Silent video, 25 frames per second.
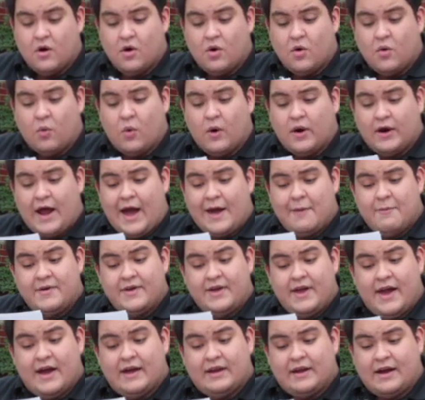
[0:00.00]
When I
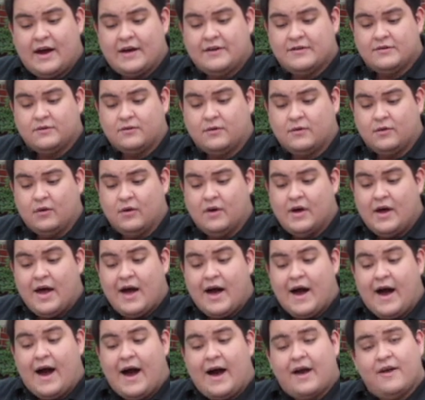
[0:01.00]
began high school,
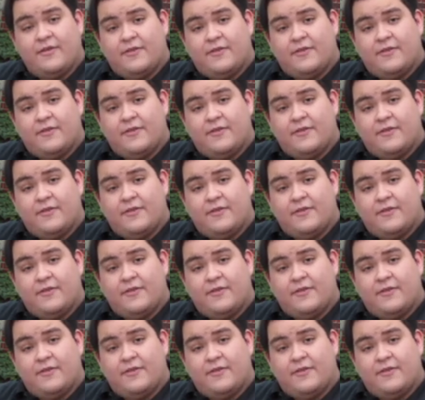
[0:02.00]
I